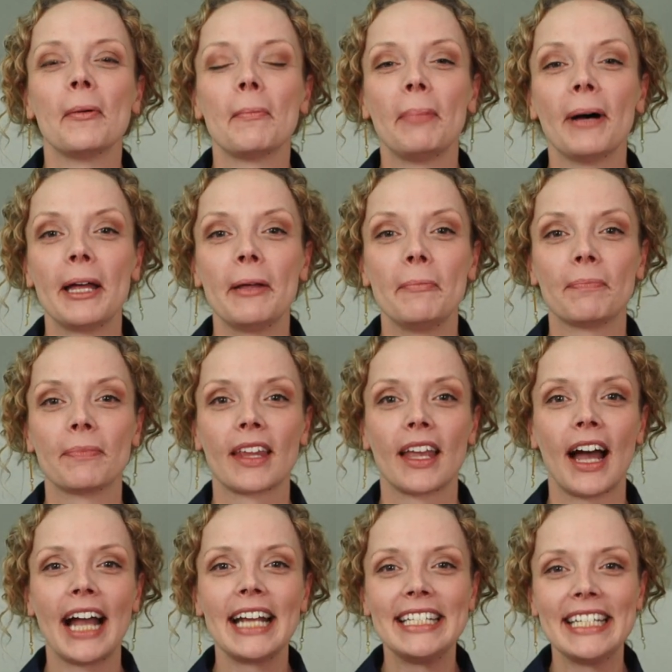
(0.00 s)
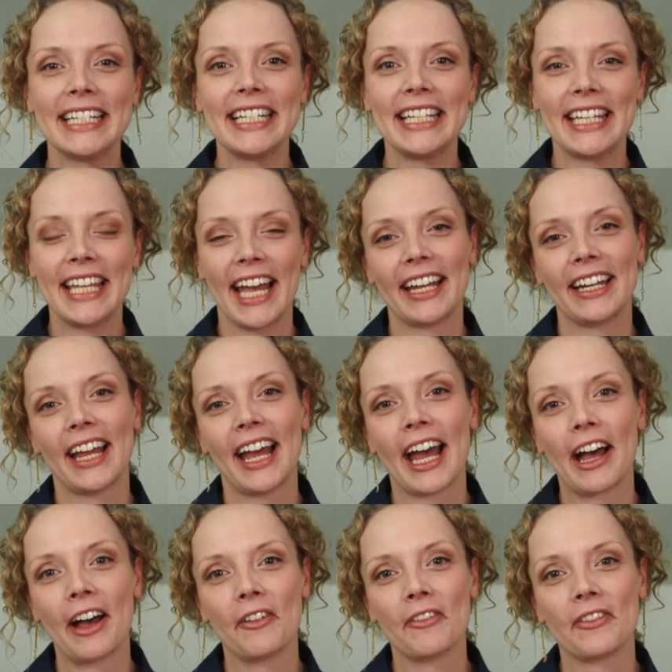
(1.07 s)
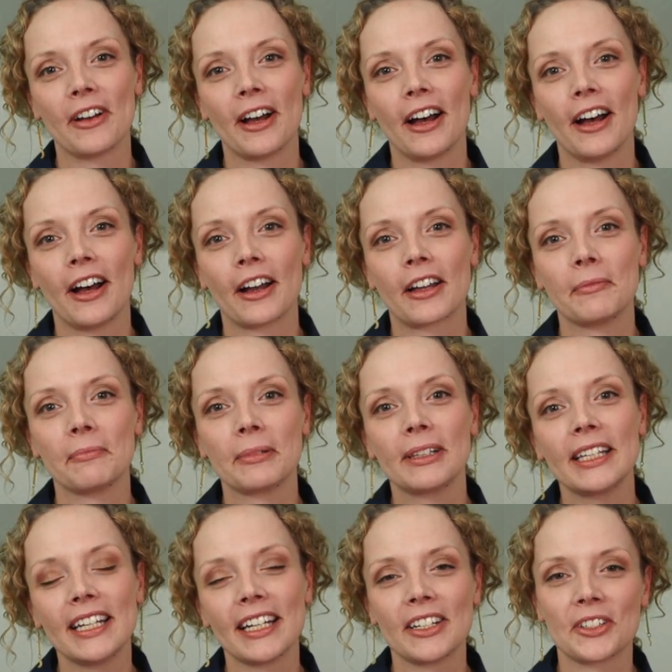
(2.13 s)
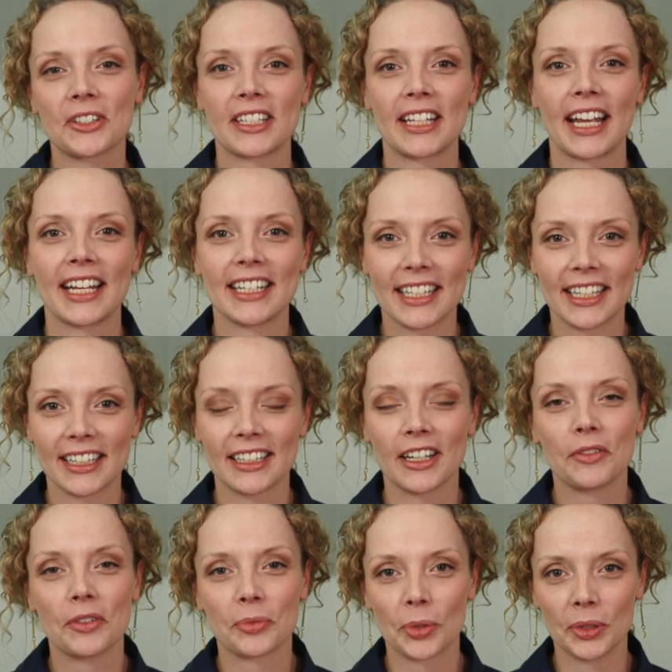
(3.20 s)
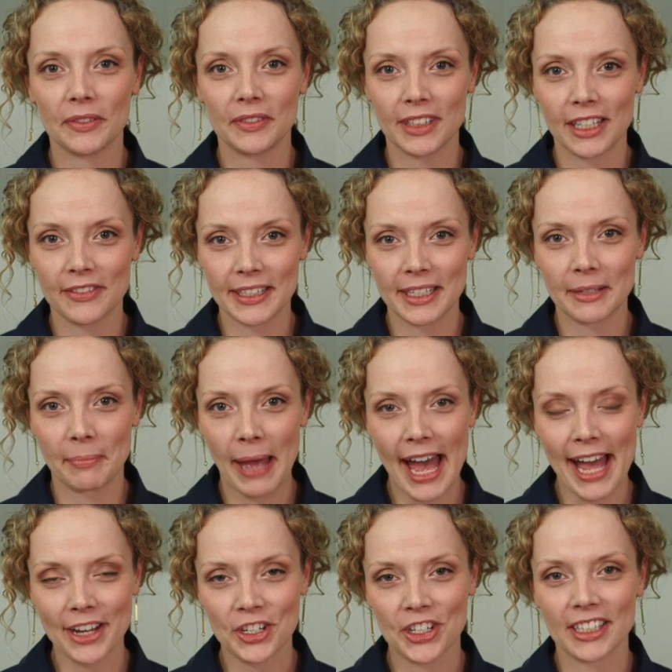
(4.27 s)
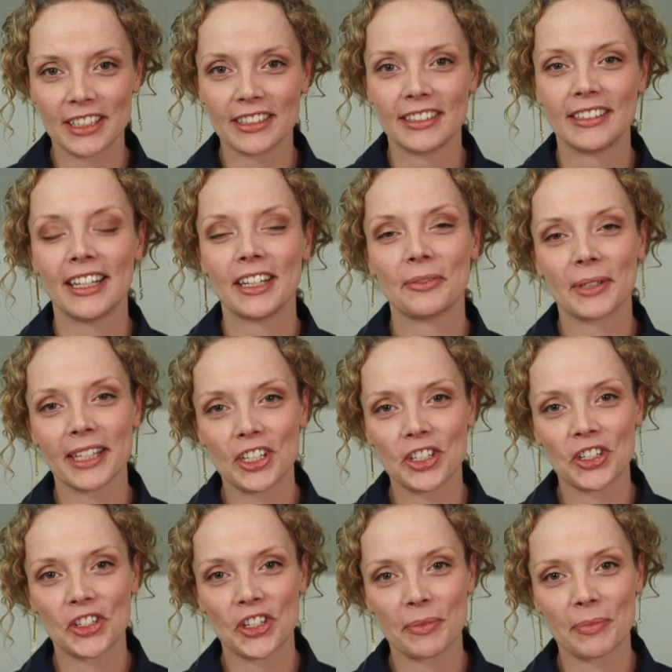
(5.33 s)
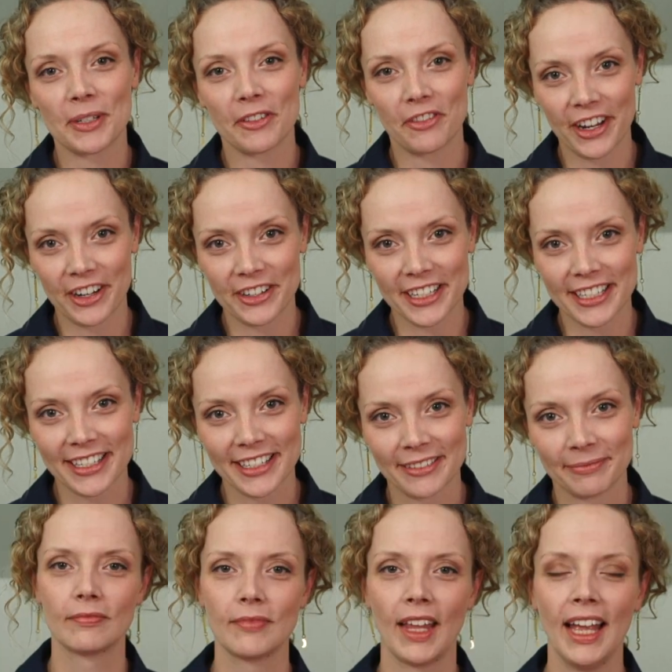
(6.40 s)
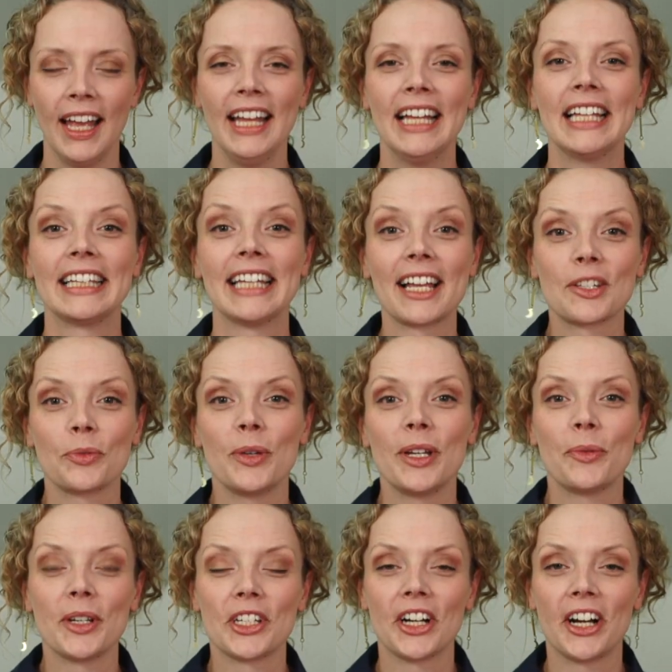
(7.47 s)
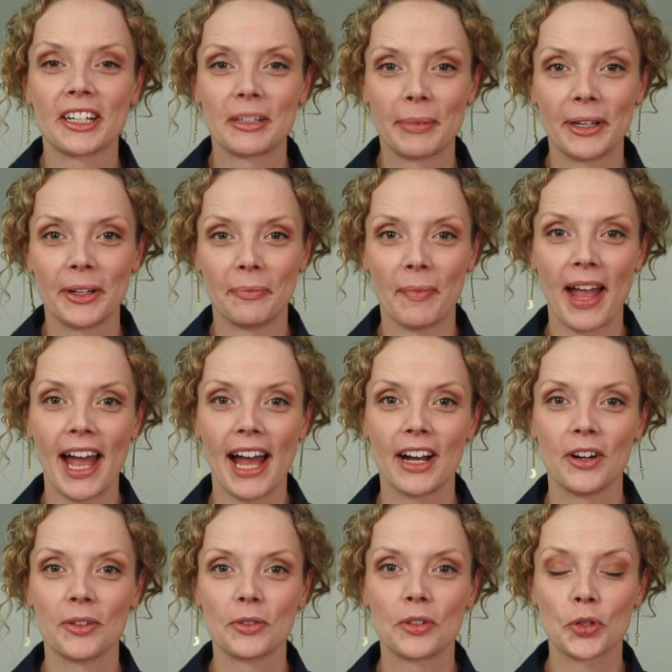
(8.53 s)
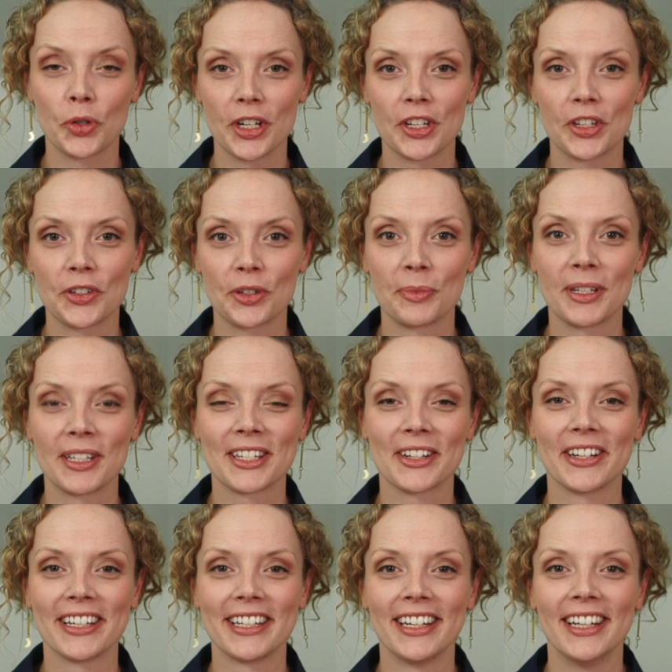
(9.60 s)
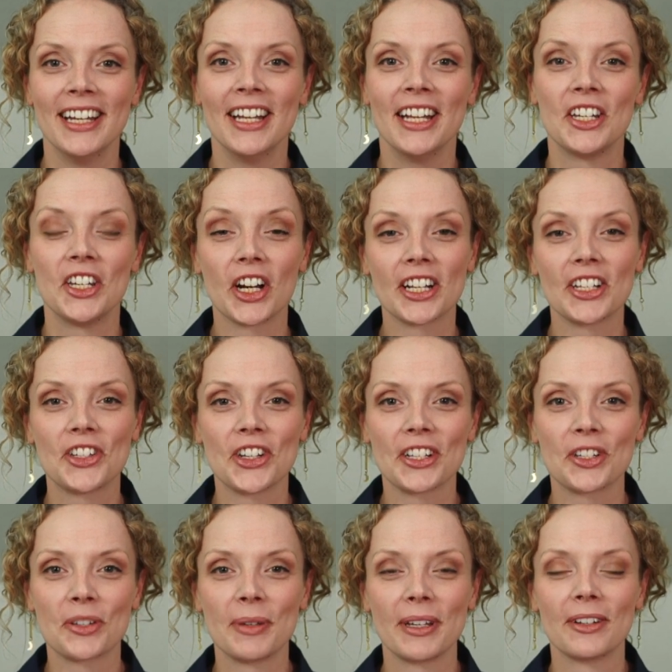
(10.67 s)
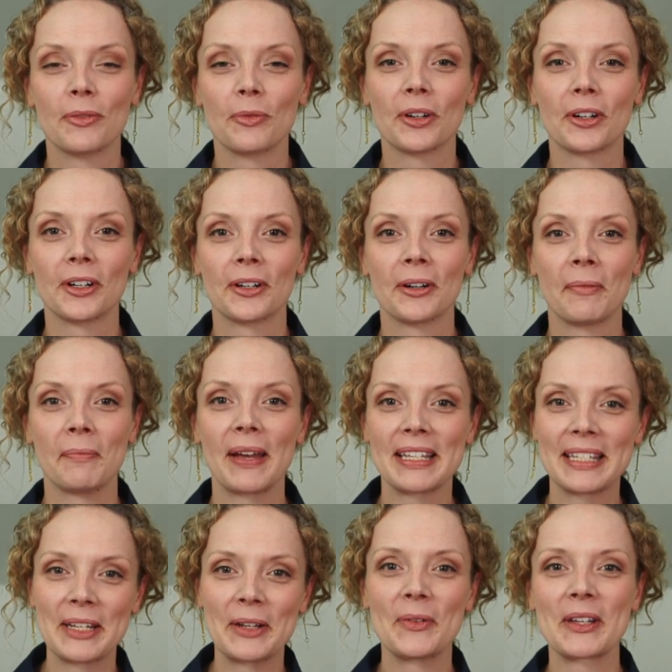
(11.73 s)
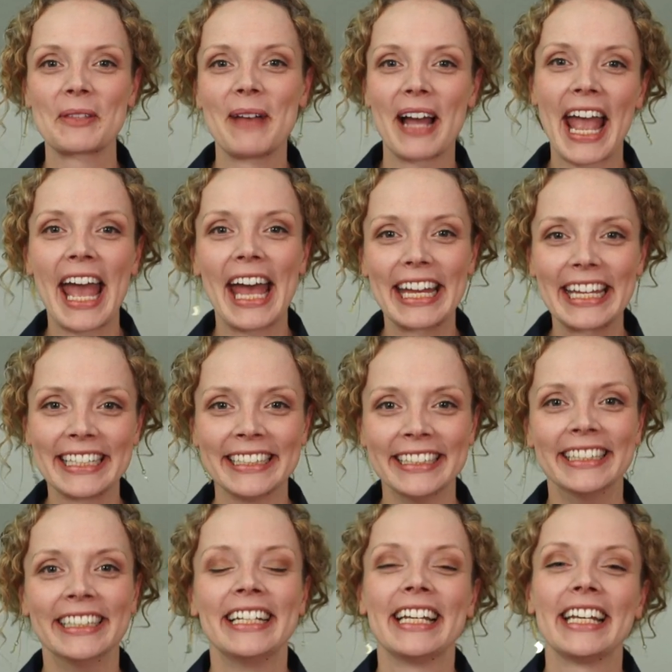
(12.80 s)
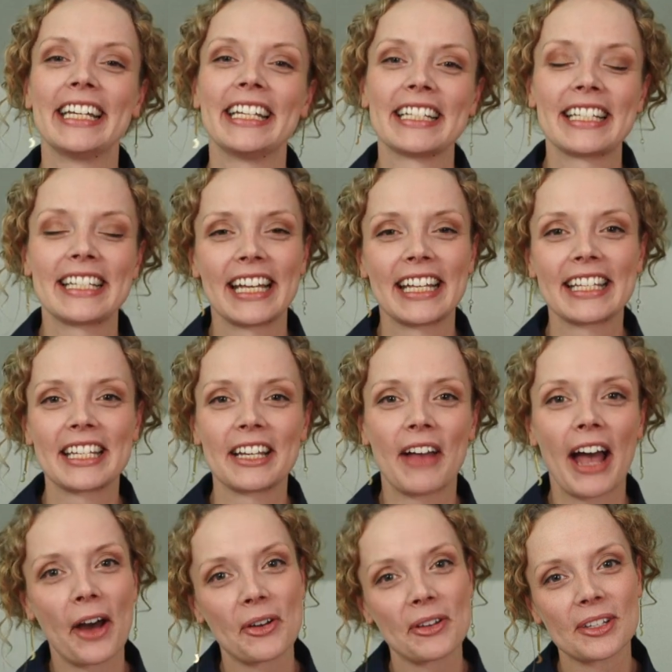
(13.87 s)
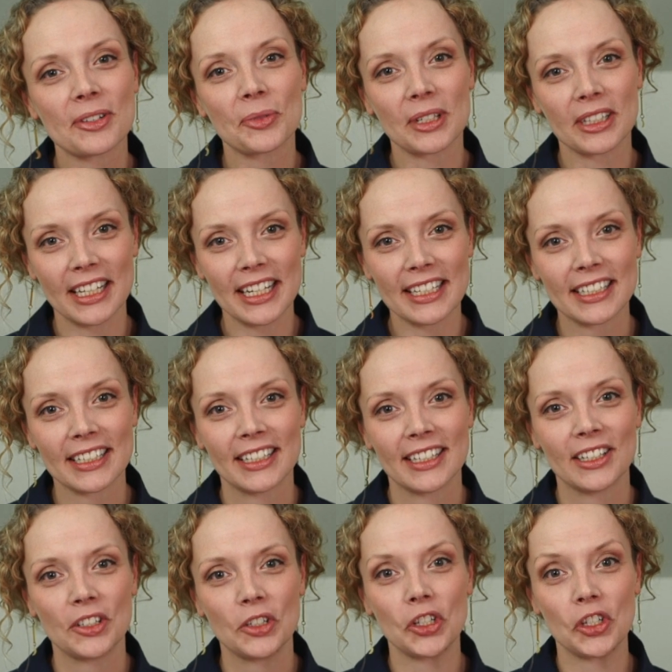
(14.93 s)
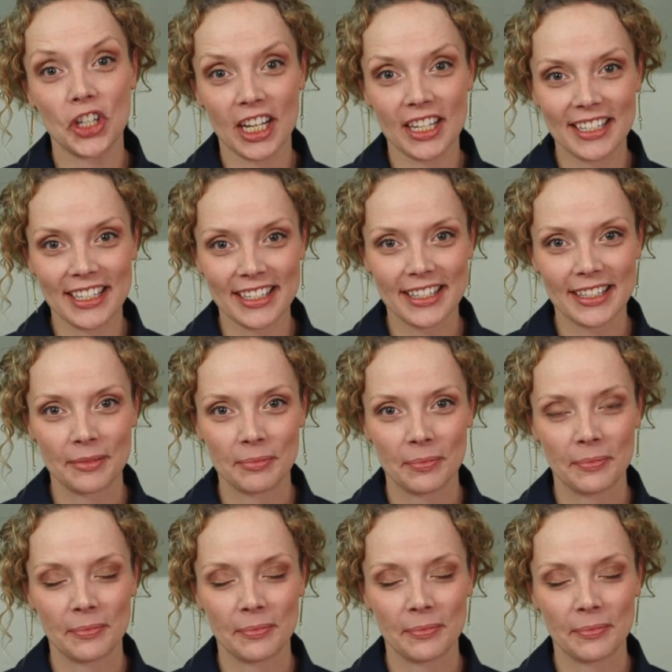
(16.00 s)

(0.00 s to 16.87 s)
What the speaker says: But I didn't yet have a complete understanding of the role of love and compassion in relationship to fairness. Last week we talked about how Troy's sermons on non-judgment were messing with my head in a sense of how does it relate to justice.